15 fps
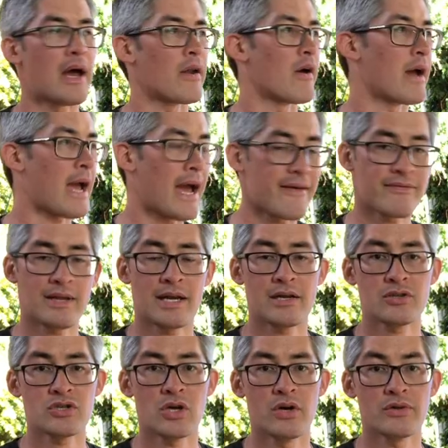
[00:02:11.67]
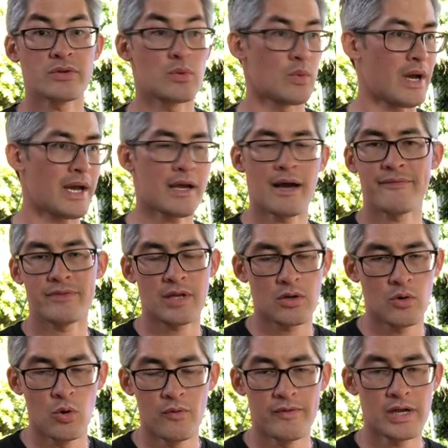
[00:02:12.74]
and I haven't had a chance to, I haven't done a
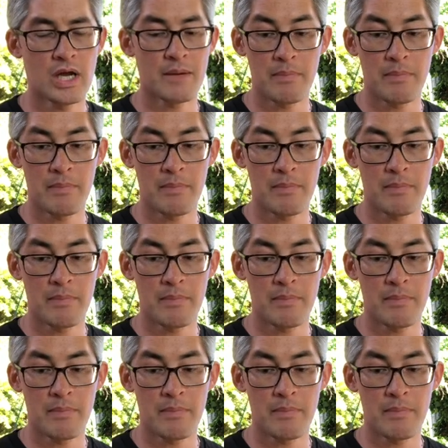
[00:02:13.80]
haul video,